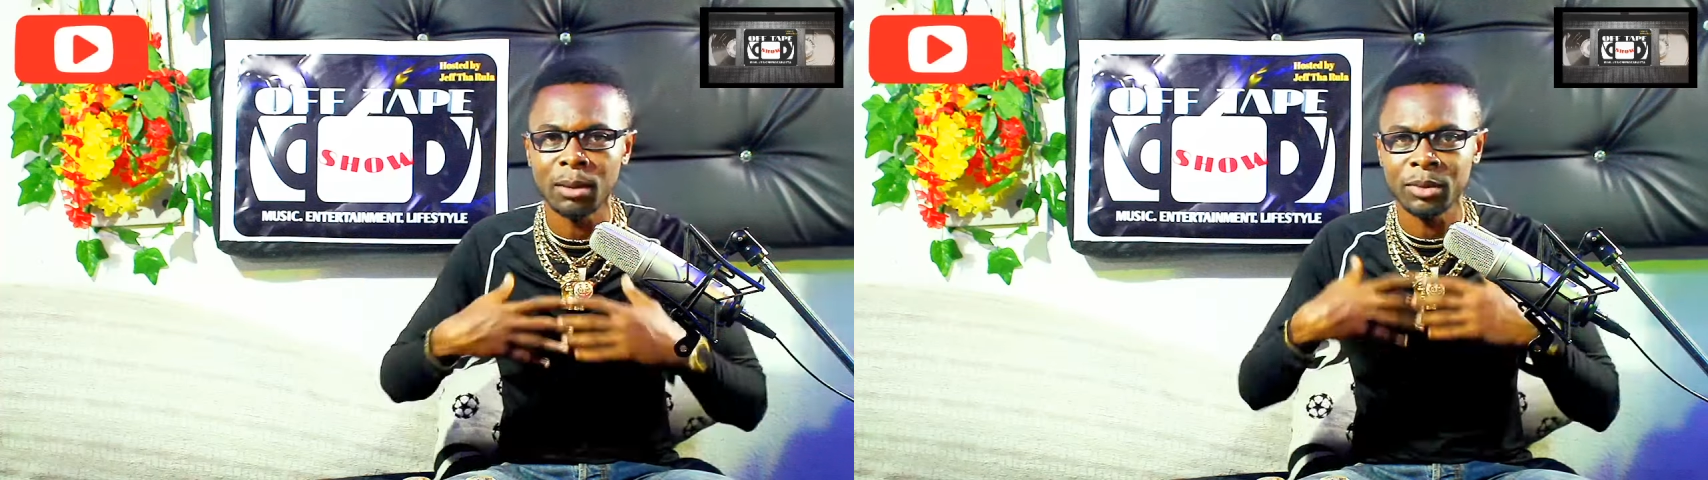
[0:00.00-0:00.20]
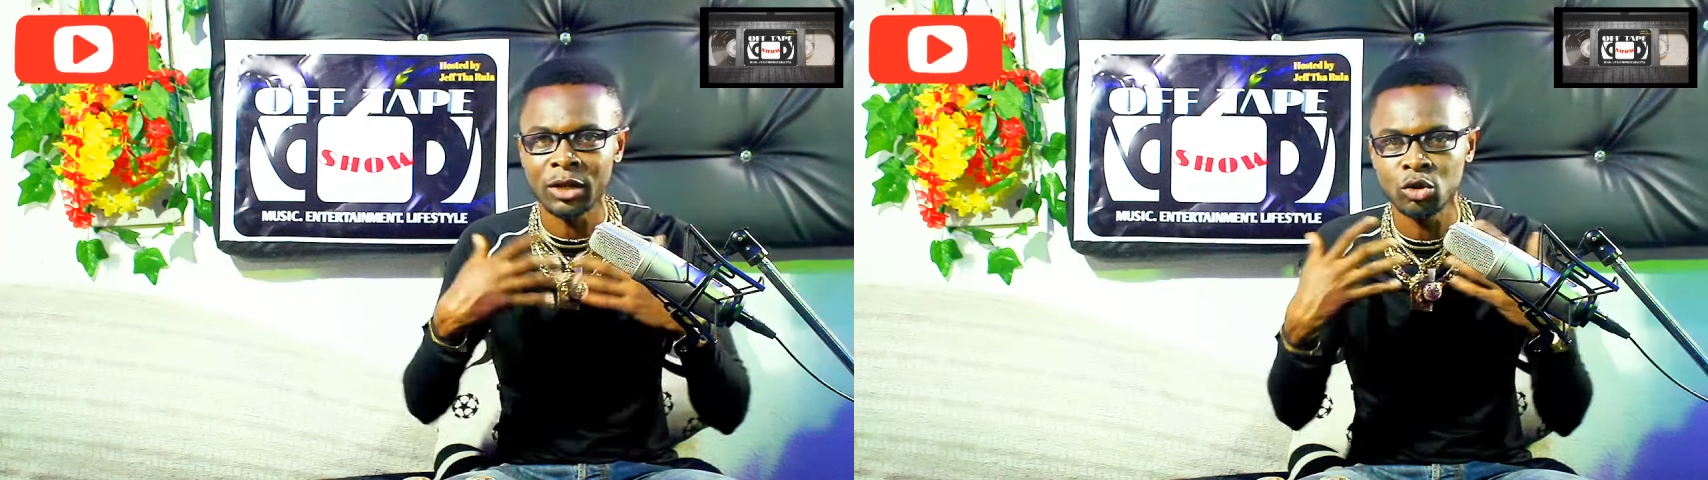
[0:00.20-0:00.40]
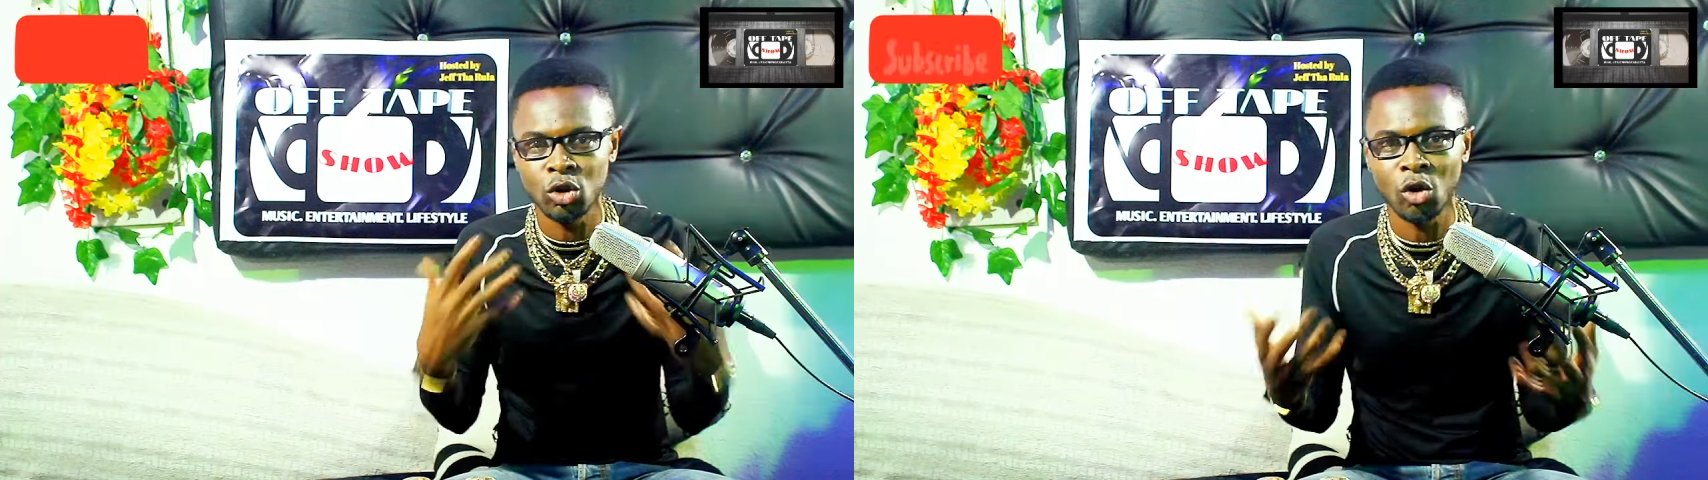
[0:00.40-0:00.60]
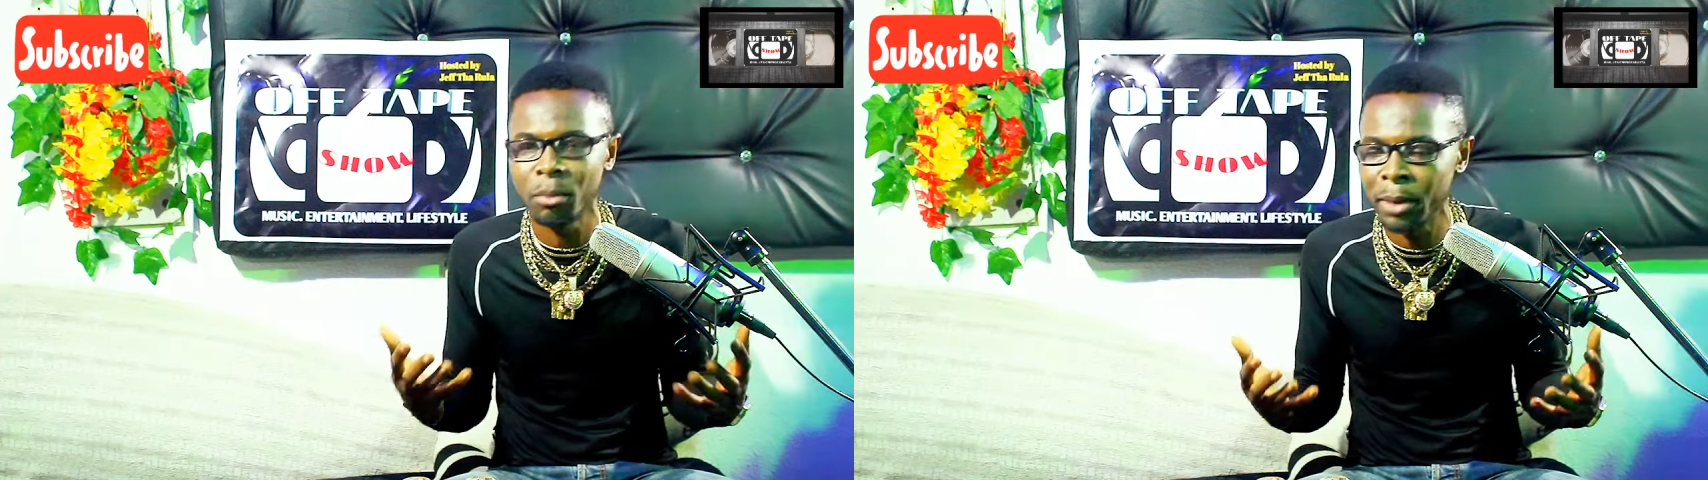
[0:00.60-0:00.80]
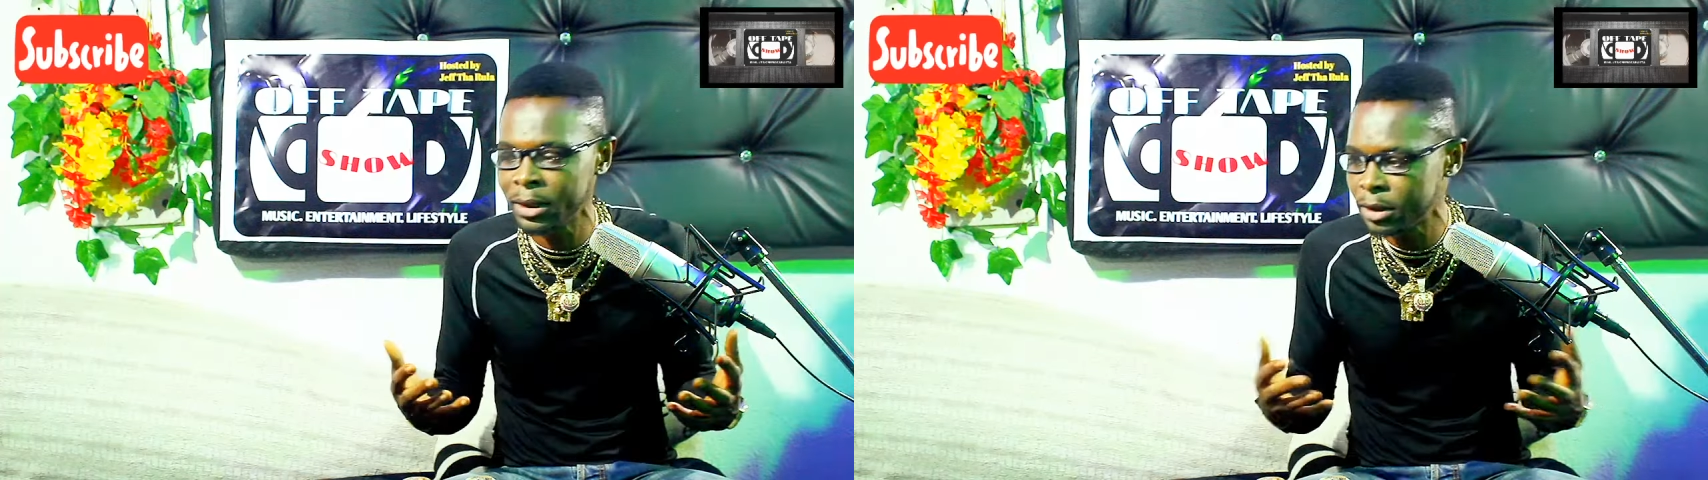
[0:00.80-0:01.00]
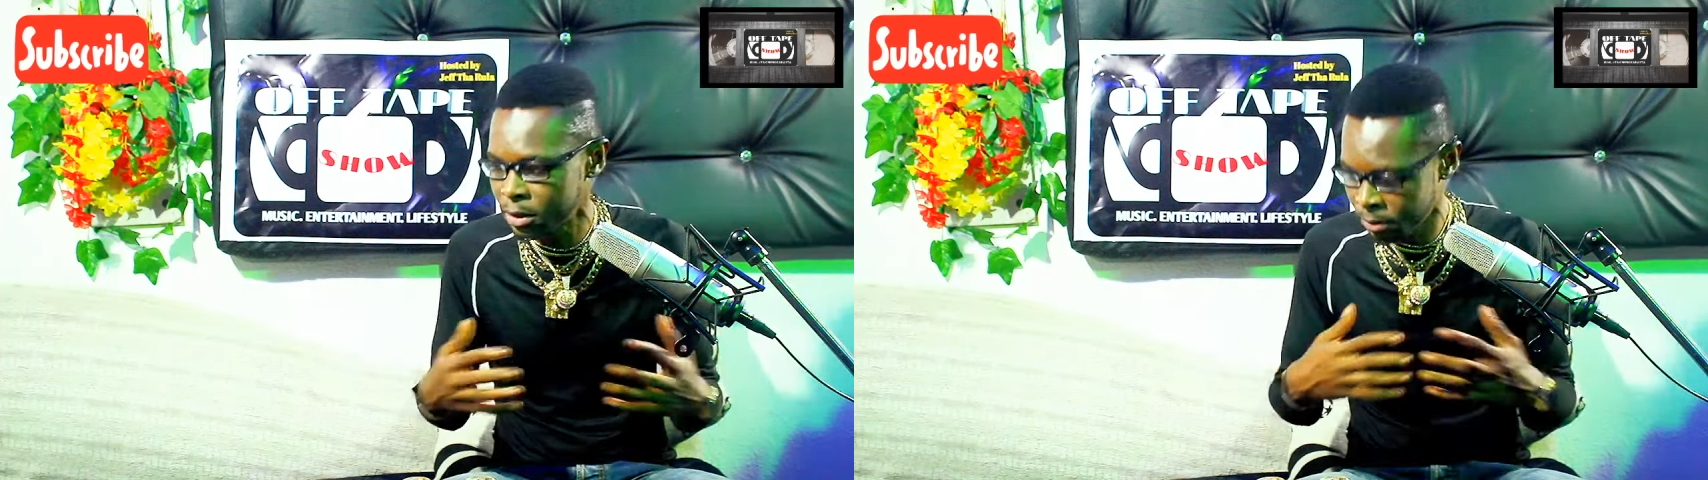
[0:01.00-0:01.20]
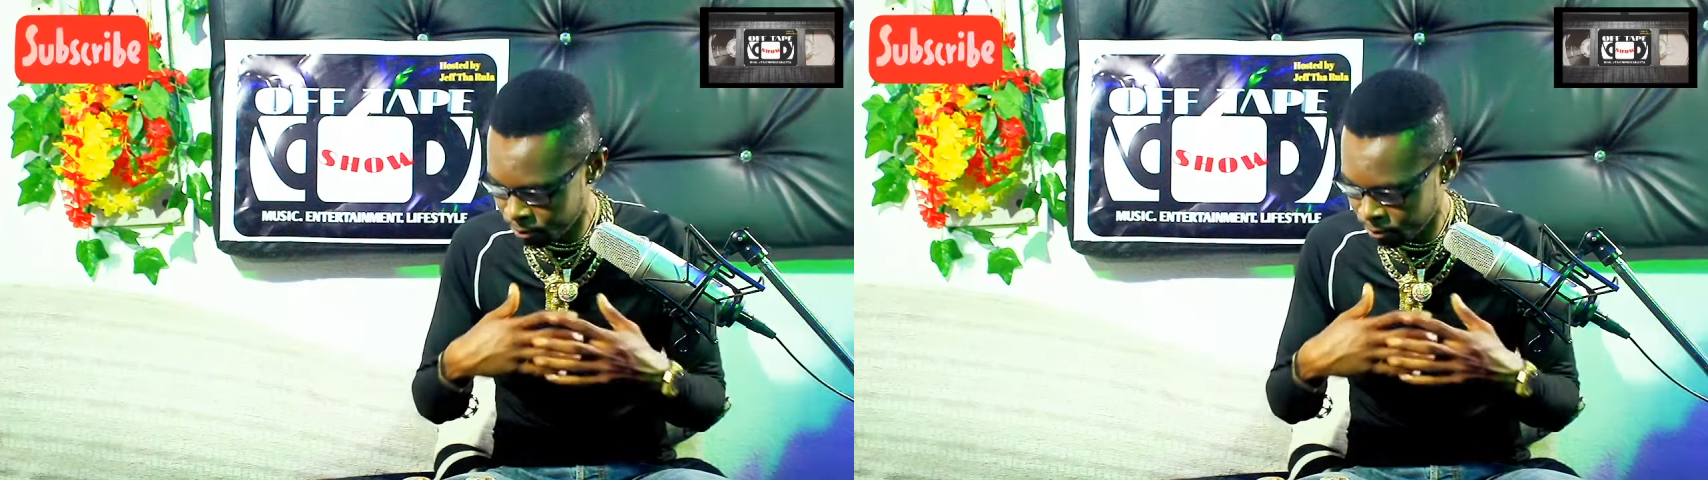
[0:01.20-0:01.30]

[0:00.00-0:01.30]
I'm here to document